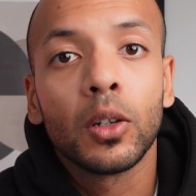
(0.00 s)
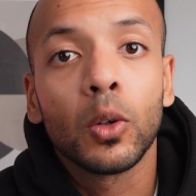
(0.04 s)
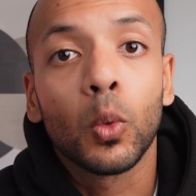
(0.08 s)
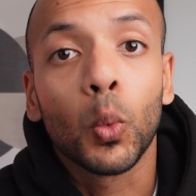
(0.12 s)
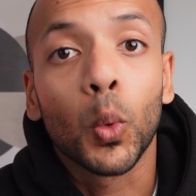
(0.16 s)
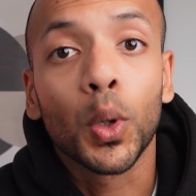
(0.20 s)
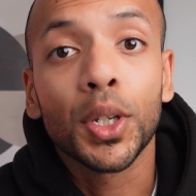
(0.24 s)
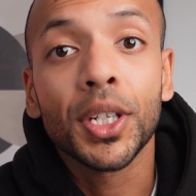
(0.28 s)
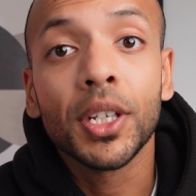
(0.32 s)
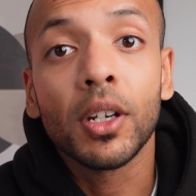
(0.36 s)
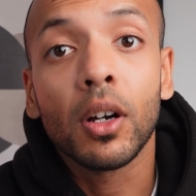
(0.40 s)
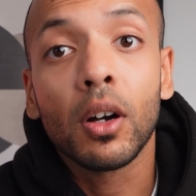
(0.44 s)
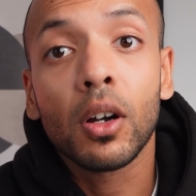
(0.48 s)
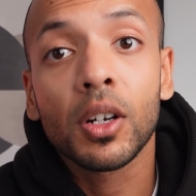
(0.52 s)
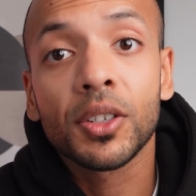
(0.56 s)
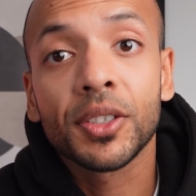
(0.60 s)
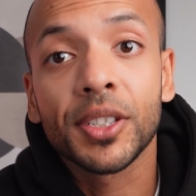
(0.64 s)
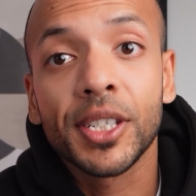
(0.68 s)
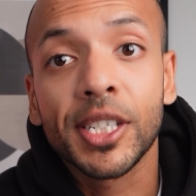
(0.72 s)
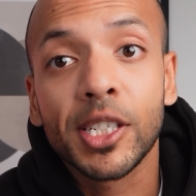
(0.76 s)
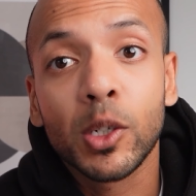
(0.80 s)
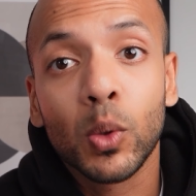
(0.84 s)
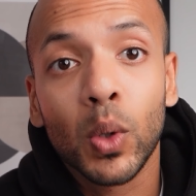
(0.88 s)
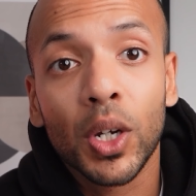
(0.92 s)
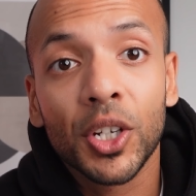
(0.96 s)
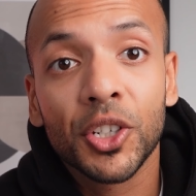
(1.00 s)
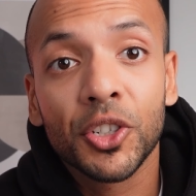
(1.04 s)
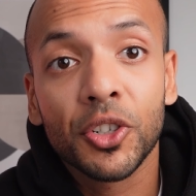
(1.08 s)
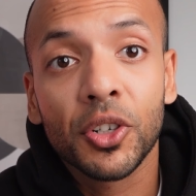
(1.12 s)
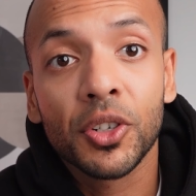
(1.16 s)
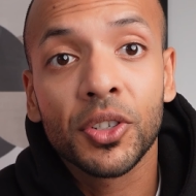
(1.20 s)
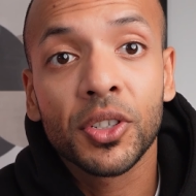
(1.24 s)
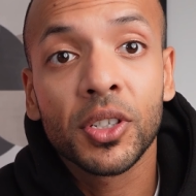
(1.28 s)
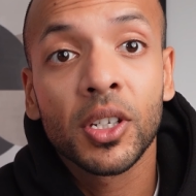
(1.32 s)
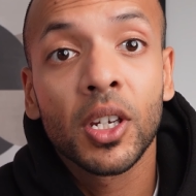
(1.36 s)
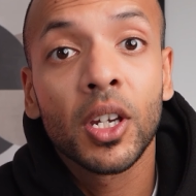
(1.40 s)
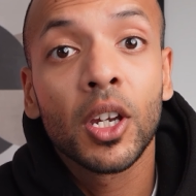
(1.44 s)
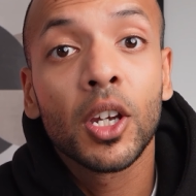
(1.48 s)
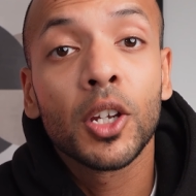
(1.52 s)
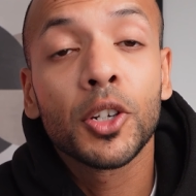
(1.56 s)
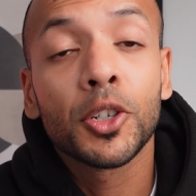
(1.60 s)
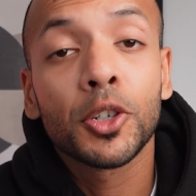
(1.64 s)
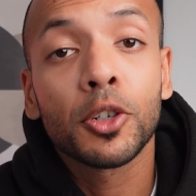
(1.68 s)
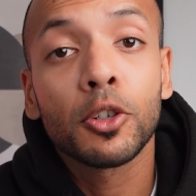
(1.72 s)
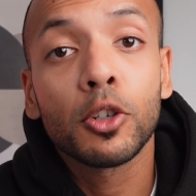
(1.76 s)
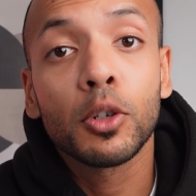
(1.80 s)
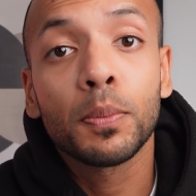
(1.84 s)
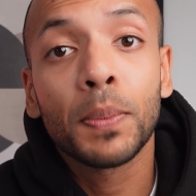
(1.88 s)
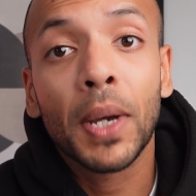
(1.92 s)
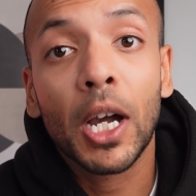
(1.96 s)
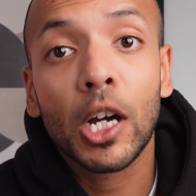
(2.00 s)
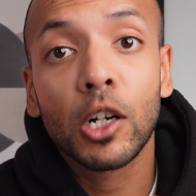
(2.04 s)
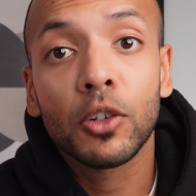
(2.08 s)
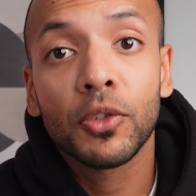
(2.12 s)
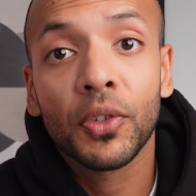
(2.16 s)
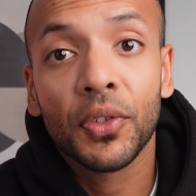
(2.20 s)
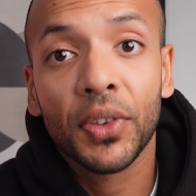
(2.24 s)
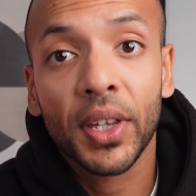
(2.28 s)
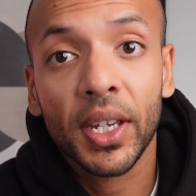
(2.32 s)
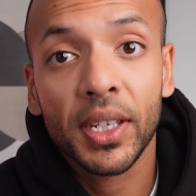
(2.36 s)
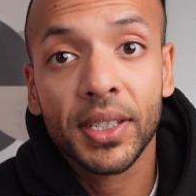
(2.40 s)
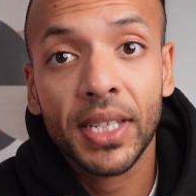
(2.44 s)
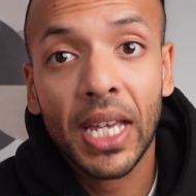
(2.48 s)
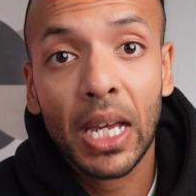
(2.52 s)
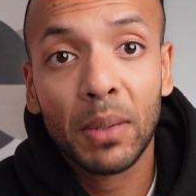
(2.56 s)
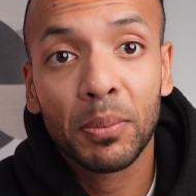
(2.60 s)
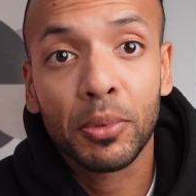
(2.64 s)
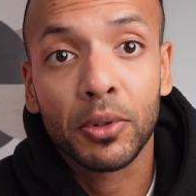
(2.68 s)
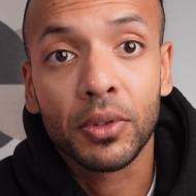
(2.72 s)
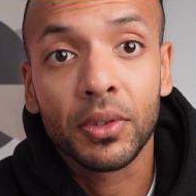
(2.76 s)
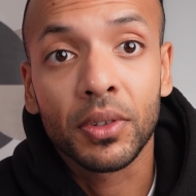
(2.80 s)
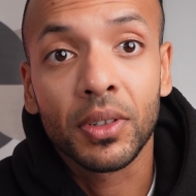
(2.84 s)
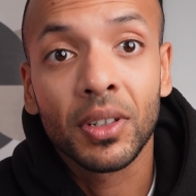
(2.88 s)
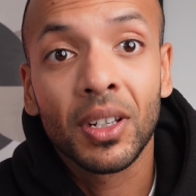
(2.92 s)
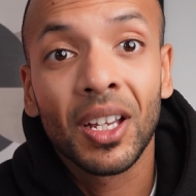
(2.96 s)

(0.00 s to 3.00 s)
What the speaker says: When you ask these questions, two powerful things happen.